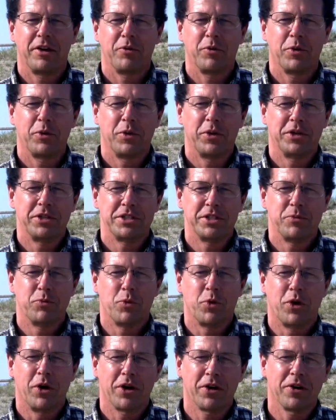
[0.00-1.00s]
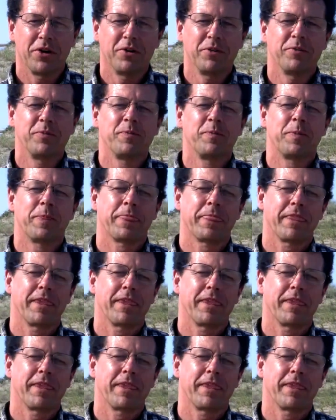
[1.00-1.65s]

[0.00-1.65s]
Don Root and Jim Walker,